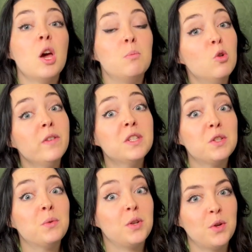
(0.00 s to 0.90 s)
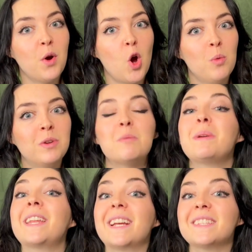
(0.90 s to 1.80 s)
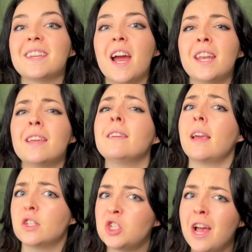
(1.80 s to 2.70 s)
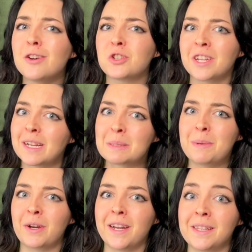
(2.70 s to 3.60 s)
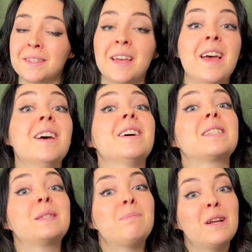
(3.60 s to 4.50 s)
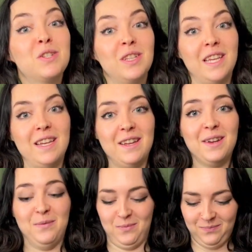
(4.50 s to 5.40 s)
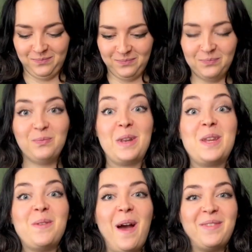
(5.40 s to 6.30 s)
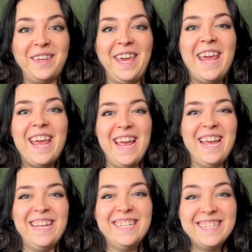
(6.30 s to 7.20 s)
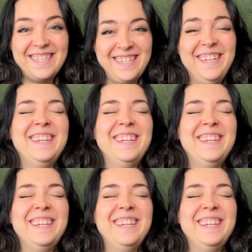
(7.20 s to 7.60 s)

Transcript: Moving to a new home can be an exciting yet challenging experience, especially when you have kids.